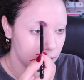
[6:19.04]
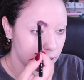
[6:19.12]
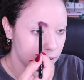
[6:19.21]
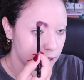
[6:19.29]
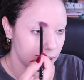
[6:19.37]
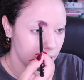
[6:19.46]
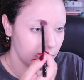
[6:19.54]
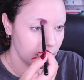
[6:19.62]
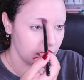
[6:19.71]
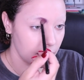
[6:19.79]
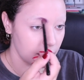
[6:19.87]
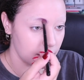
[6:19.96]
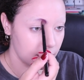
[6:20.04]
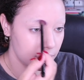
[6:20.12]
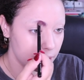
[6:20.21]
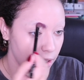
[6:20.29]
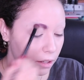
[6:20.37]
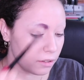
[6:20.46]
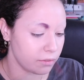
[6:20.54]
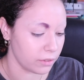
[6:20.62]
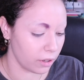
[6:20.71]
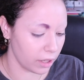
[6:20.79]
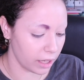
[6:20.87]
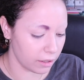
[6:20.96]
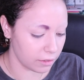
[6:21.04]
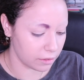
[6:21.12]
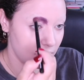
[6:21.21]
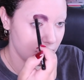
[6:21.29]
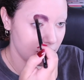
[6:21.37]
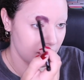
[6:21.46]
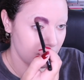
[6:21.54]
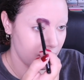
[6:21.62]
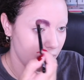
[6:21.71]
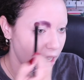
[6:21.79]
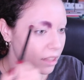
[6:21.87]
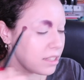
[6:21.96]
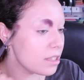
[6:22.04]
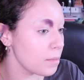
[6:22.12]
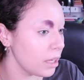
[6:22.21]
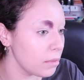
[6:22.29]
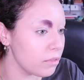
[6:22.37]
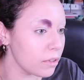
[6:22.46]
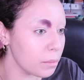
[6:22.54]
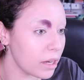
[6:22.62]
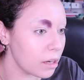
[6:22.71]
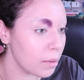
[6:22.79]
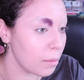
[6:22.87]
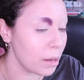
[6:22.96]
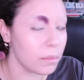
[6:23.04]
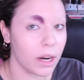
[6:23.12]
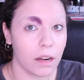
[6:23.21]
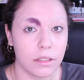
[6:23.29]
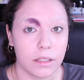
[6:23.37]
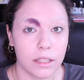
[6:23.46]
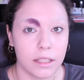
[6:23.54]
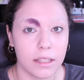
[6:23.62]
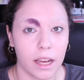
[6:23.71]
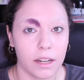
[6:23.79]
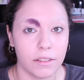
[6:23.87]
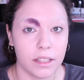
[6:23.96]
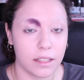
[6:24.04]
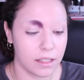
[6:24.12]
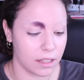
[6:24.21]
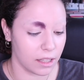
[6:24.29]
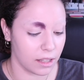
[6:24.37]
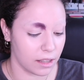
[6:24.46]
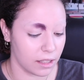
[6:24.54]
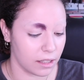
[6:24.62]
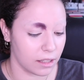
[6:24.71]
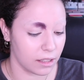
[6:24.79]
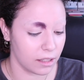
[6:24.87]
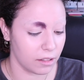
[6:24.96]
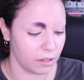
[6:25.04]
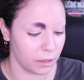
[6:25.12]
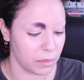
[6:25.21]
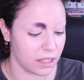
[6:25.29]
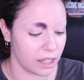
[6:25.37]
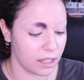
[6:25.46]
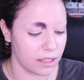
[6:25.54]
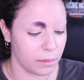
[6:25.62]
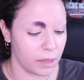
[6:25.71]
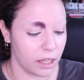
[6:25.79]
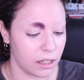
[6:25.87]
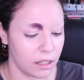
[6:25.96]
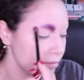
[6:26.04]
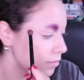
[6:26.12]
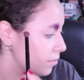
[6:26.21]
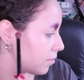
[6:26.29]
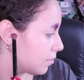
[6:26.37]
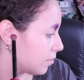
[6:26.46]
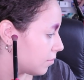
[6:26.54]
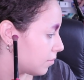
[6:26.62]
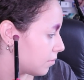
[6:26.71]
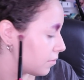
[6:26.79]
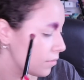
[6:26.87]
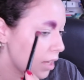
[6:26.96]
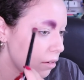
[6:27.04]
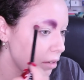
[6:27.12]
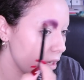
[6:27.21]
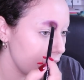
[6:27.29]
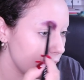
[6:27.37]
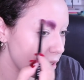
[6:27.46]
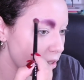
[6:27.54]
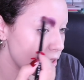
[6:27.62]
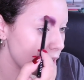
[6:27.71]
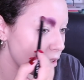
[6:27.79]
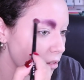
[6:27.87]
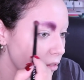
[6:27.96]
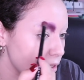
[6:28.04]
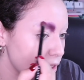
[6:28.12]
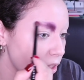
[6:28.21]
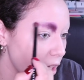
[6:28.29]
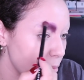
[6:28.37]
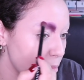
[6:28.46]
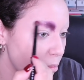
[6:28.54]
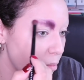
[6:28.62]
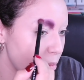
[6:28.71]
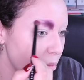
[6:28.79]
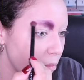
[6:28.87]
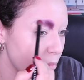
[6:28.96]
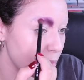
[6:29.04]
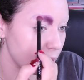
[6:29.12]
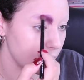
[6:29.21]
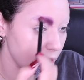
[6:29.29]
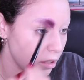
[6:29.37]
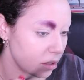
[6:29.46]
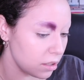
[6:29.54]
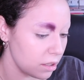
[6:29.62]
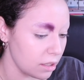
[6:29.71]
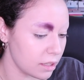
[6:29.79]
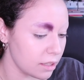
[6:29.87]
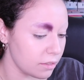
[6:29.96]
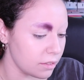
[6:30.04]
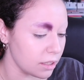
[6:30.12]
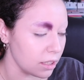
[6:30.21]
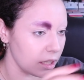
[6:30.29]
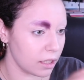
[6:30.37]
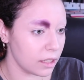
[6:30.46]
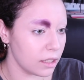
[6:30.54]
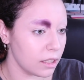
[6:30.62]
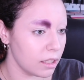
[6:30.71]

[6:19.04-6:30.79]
goes in like this. There's a lot of fallout. Okay, this is making me feel better about my brows. It's kind of concealing all the mistakes I made. I want to get the general shape really good because I feel like